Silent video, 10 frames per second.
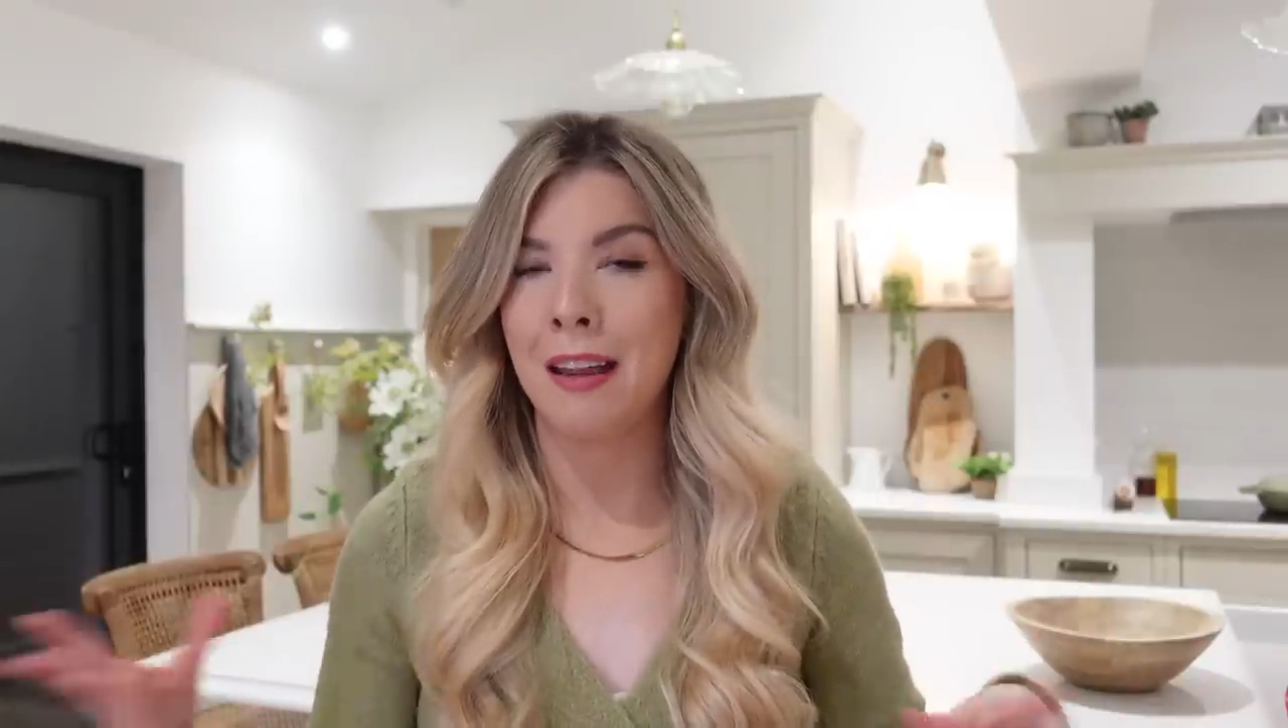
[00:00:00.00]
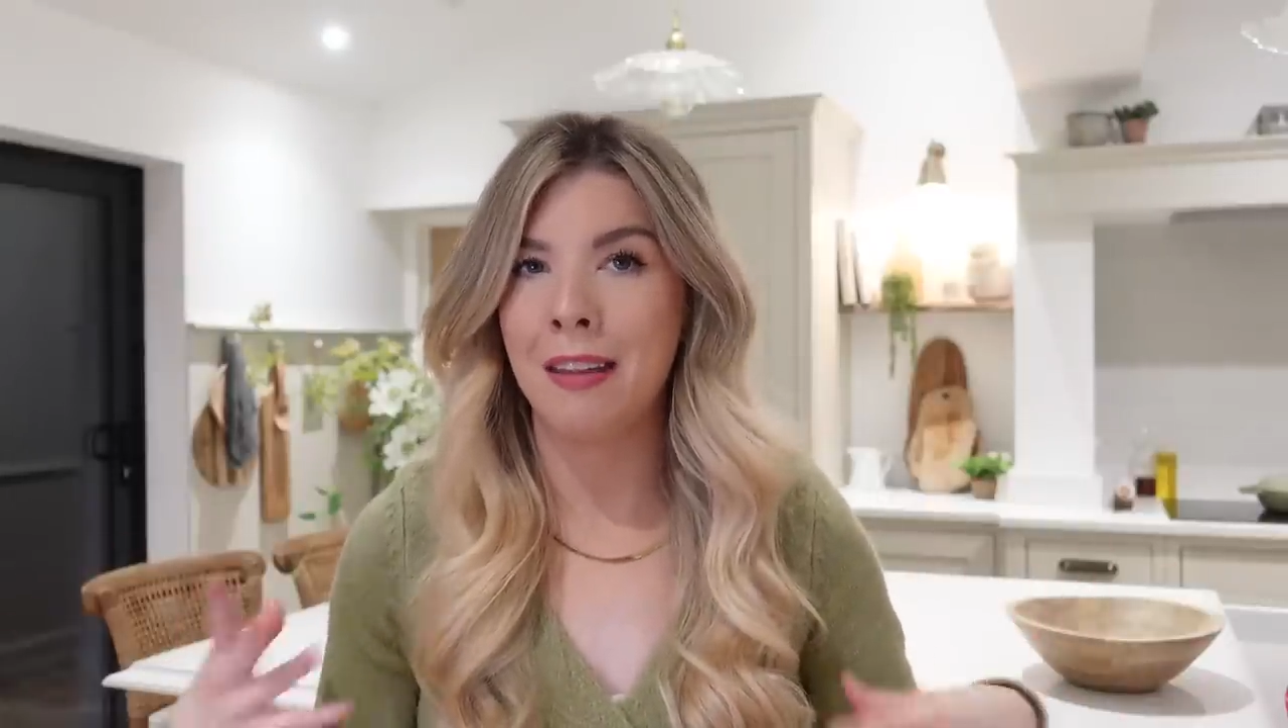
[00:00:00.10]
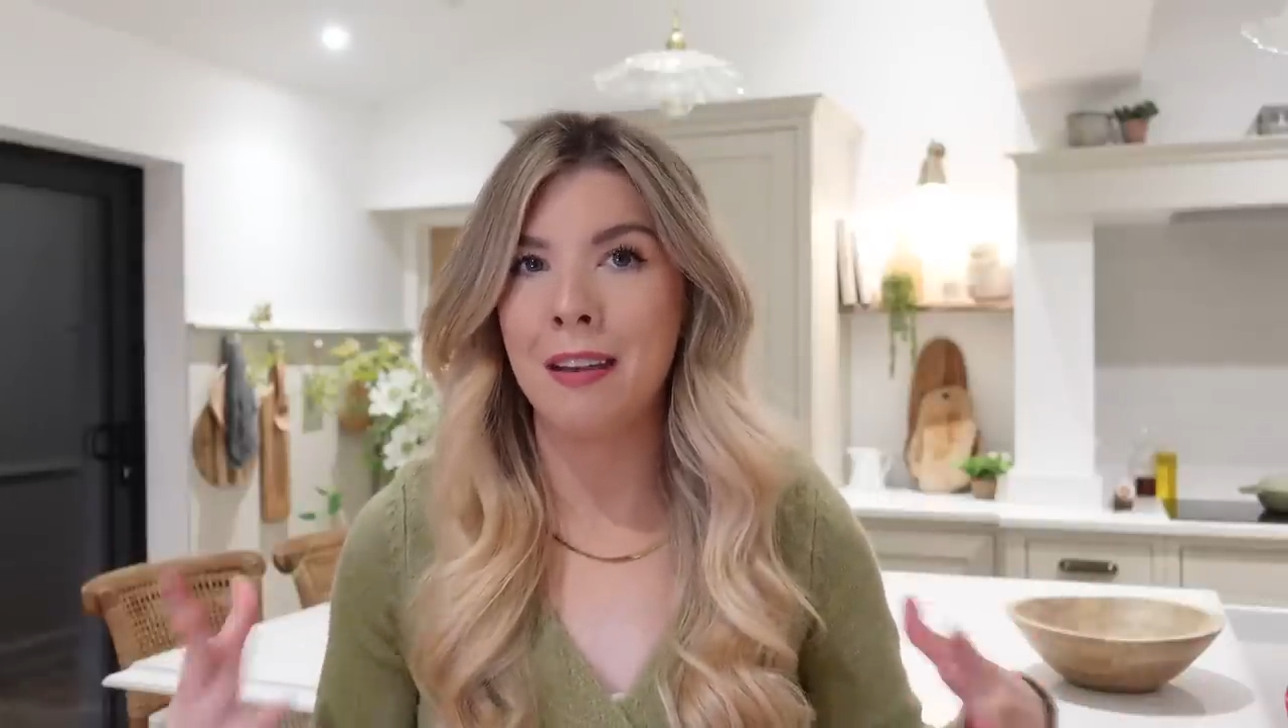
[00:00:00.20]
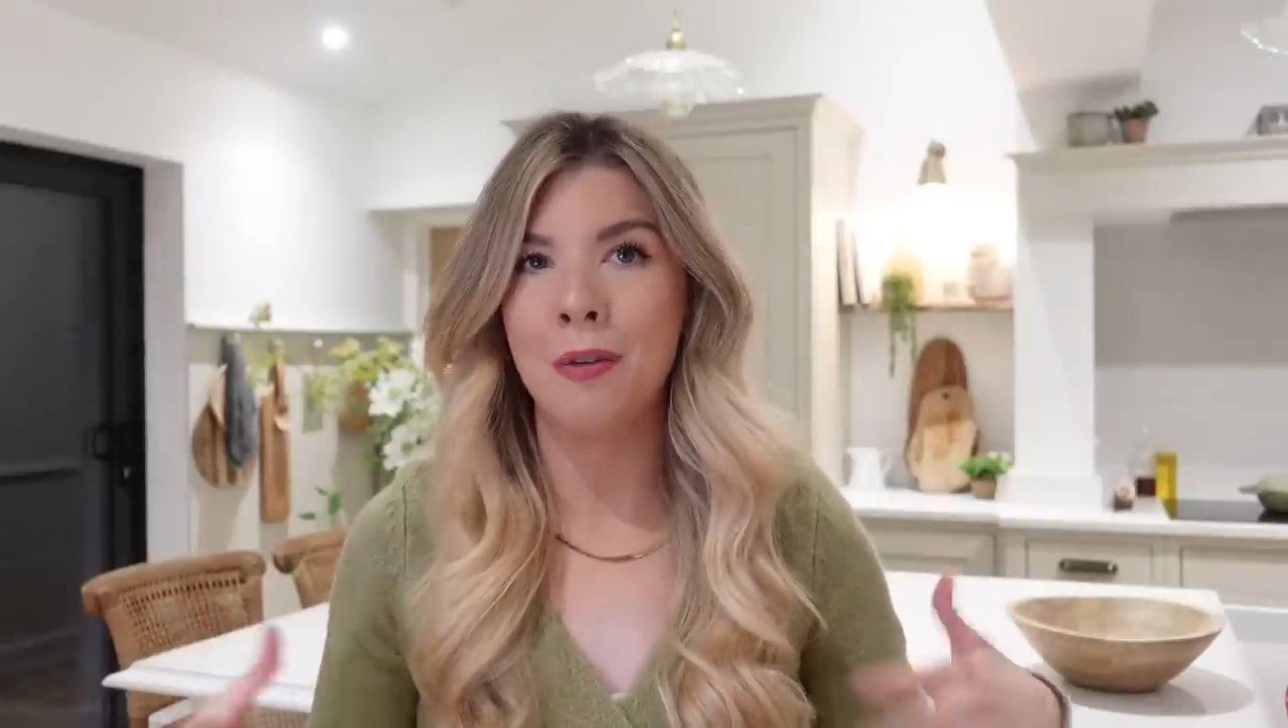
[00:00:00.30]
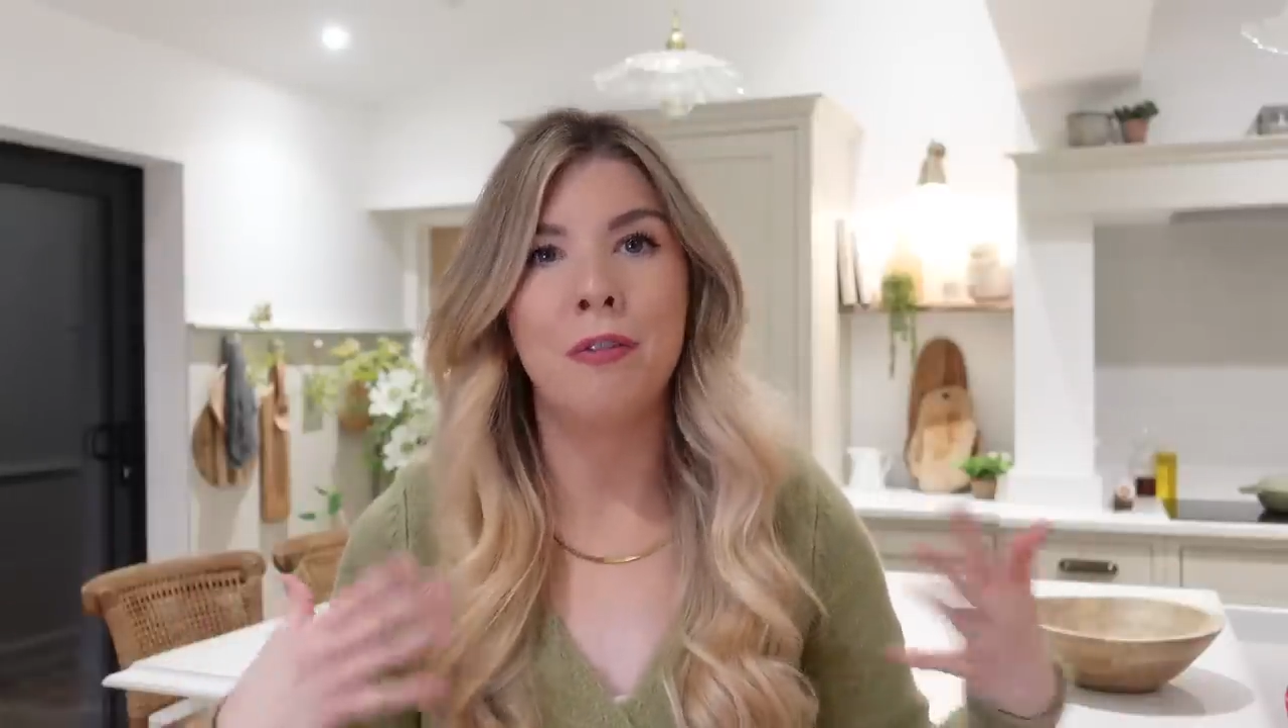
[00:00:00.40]

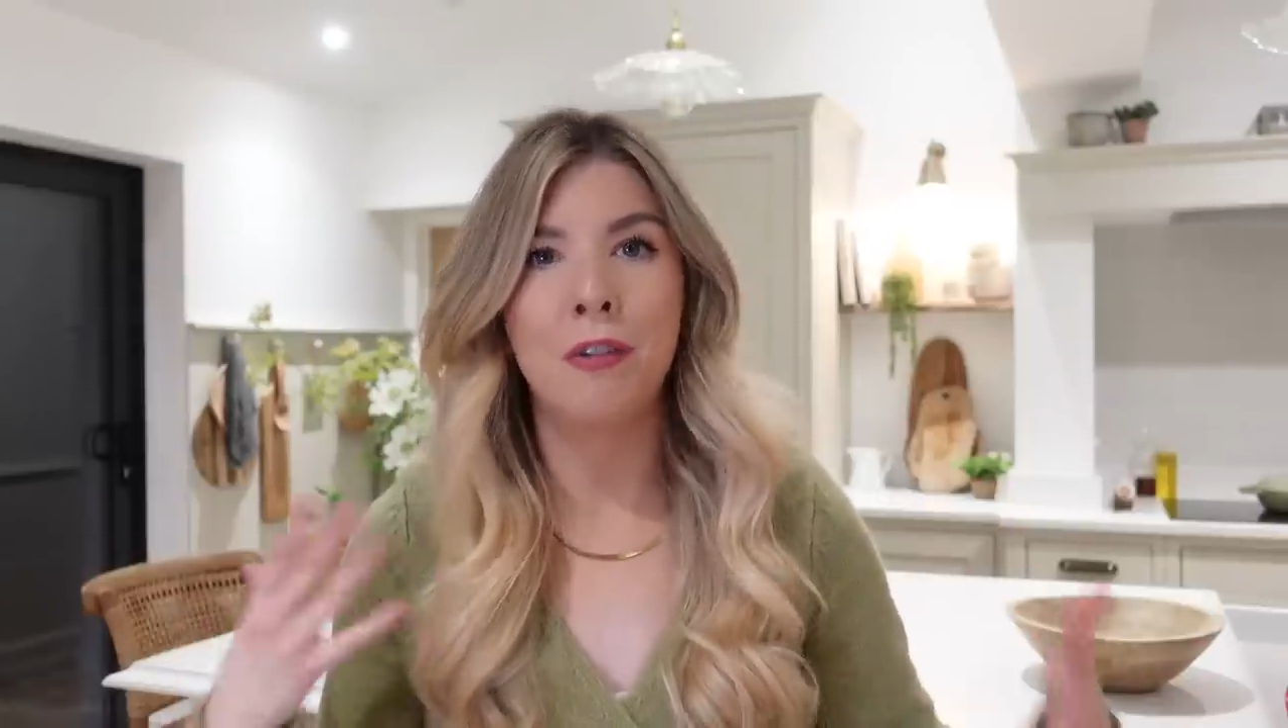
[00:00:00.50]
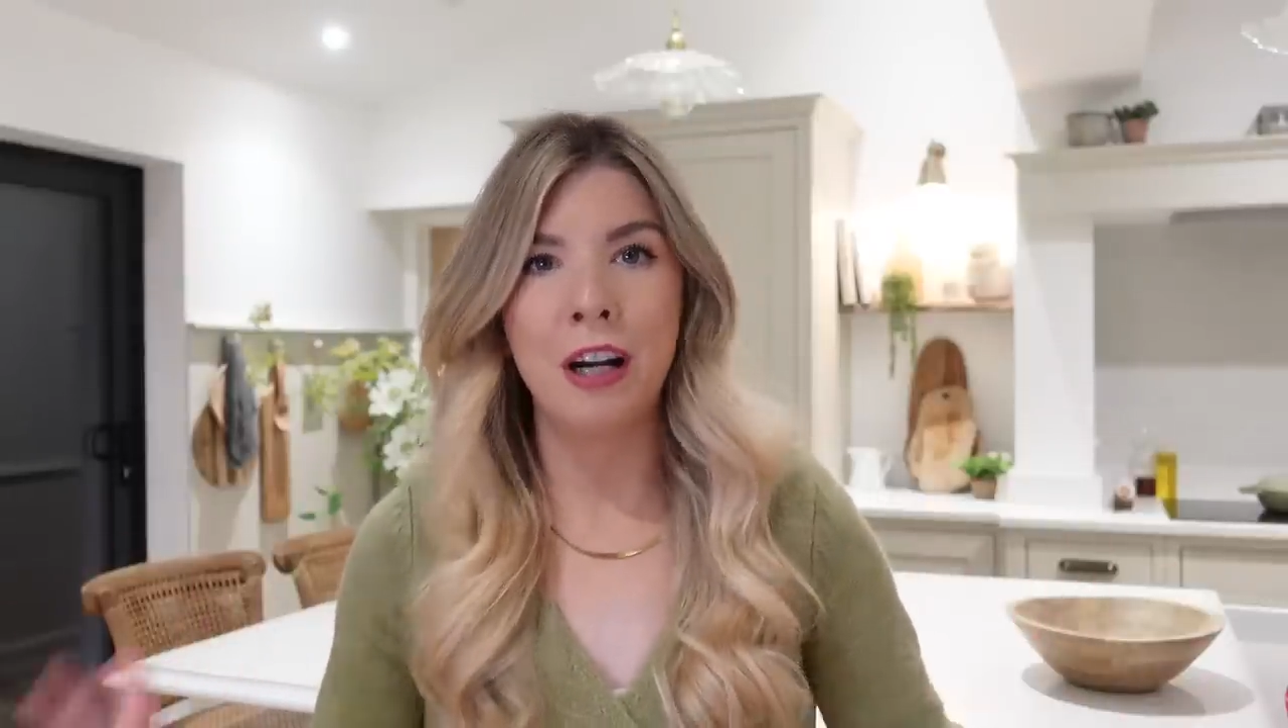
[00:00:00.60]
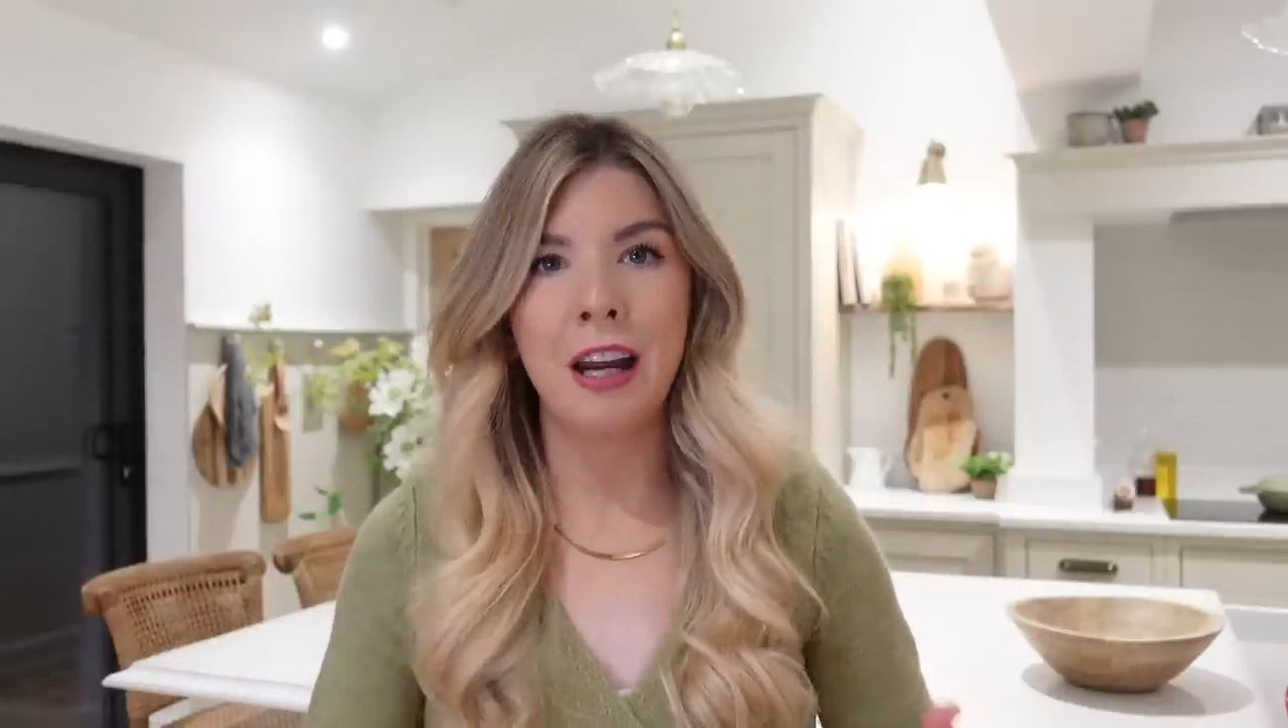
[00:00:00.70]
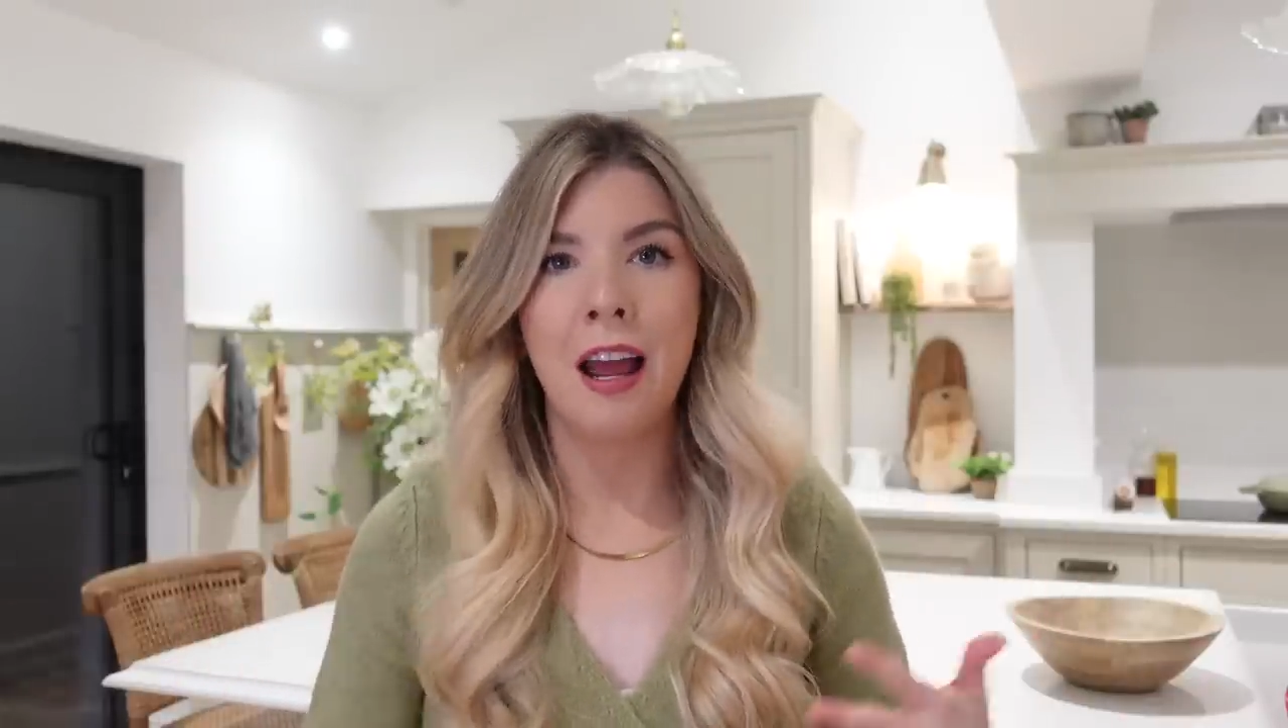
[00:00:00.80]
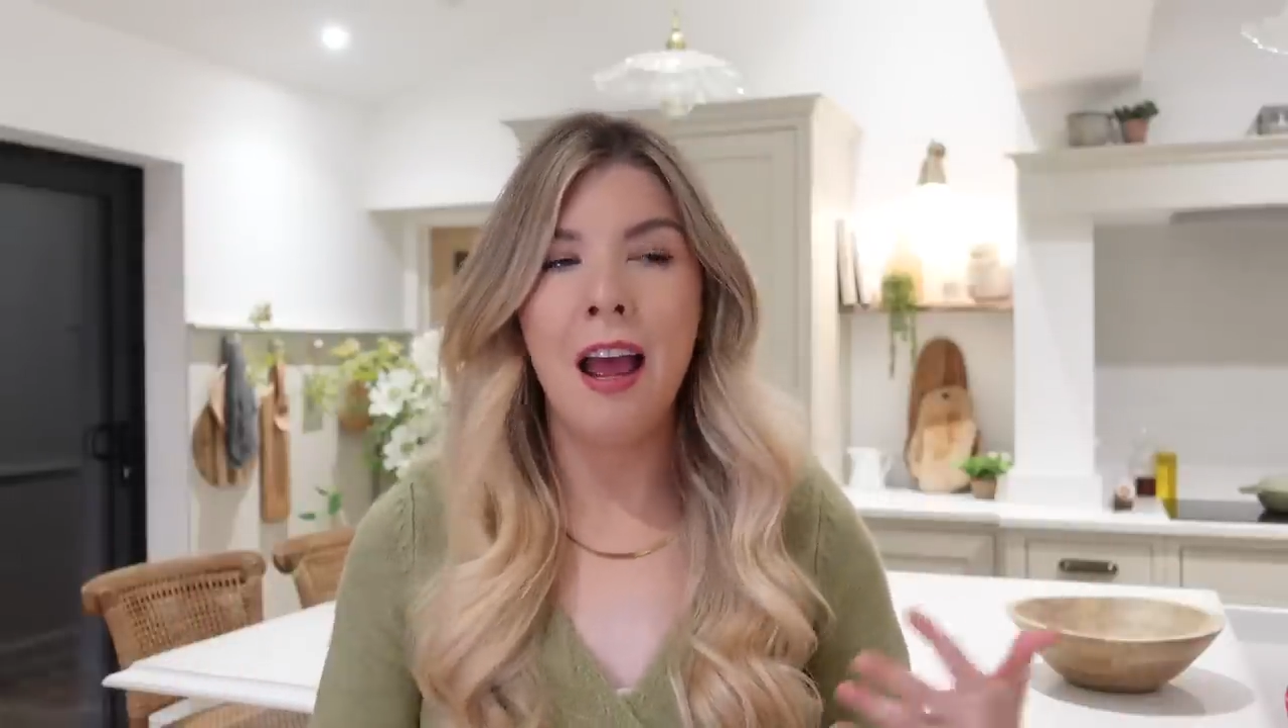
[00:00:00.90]
and they're not very